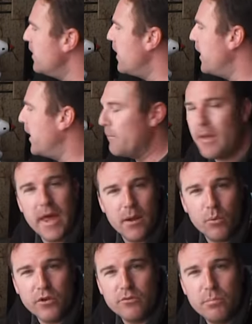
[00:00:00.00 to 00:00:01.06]
and it
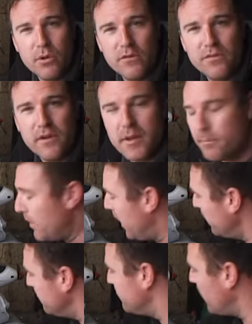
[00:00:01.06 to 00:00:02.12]
works beautifully.
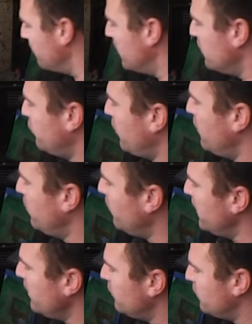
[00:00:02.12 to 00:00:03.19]
But I'm going to show you all
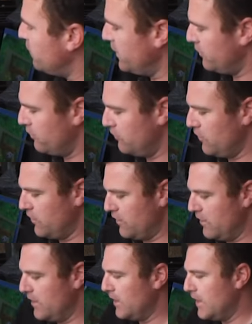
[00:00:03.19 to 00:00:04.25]
the extra features you
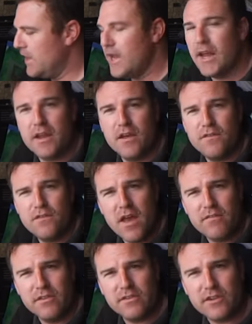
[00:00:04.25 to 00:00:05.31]
can get if you
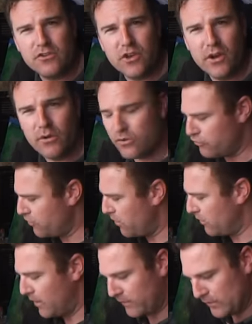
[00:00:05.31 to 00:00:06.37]
have the 6-channel
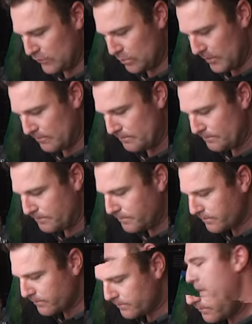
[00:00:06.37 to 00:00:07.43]
controller like this one.
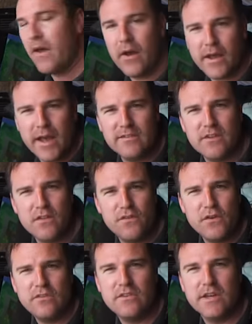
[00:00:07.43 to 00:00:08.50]
Okay, so the
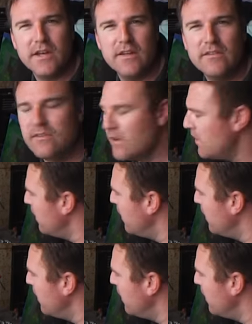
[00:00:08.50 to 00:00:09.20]
first thing is